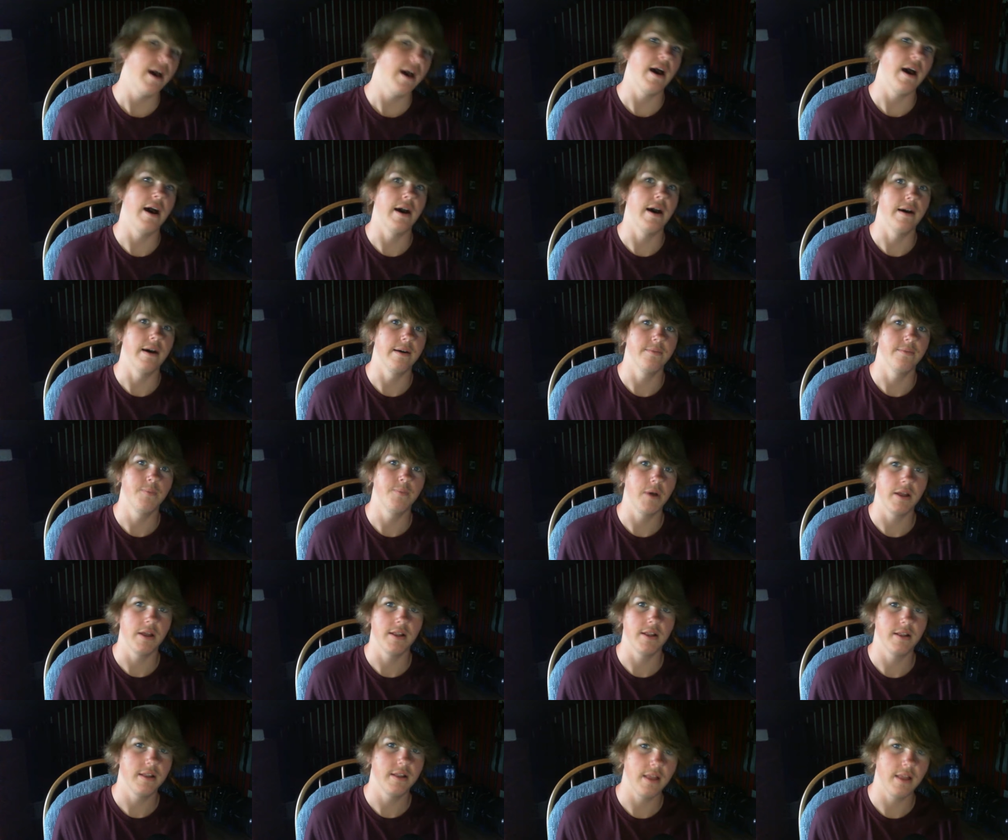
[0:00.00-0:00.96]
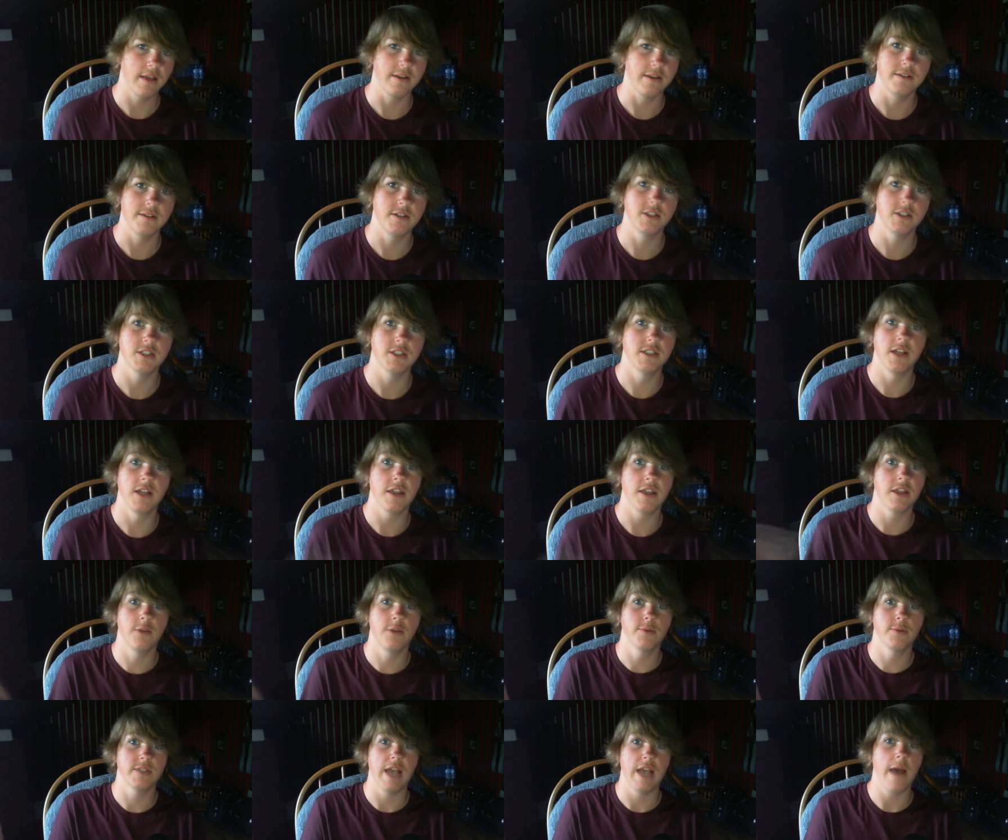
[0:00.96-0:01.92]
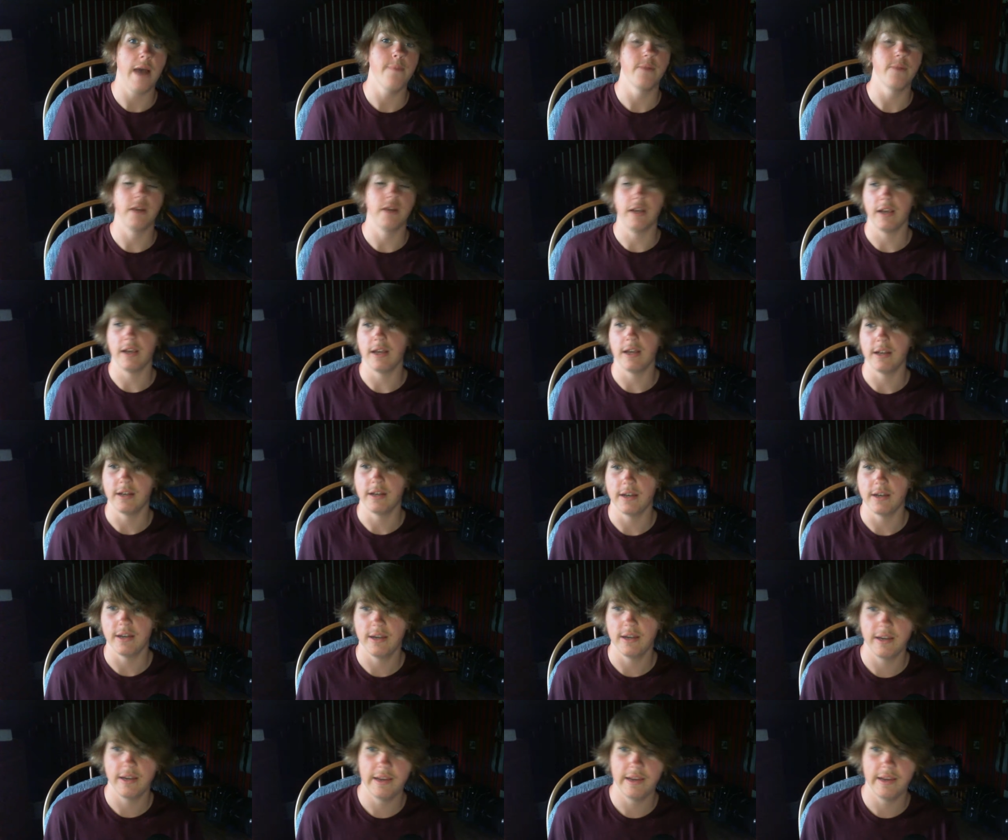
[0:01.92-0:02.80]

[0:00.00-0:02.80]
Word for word: Uh, but like just nothing was happening and